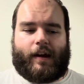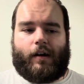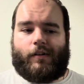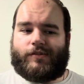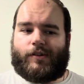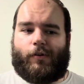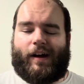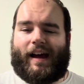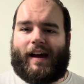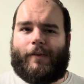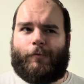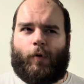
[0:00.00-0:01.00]
I also
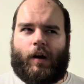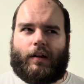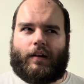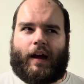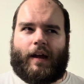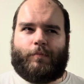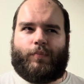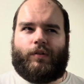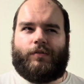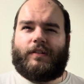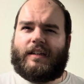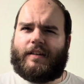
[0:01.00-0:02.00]
have what I
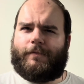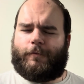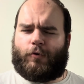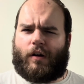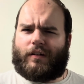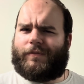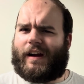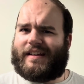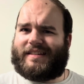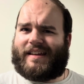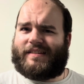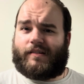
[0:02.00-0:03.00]
believe
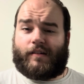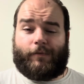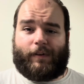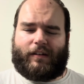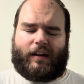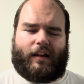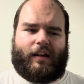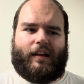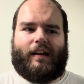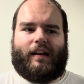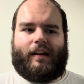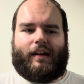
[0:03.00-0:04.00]
qualifies as a novella,
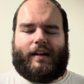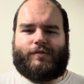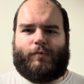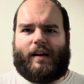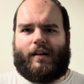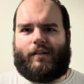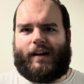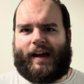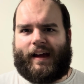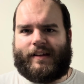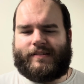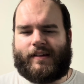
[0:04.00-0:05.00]
as well
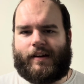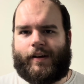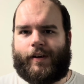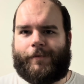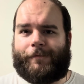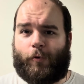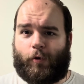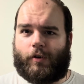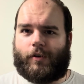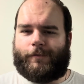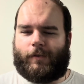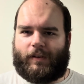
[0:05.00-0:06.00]
as
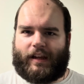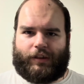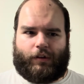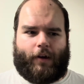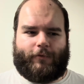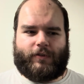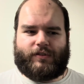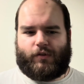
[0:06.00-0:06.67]
4 full-length novels.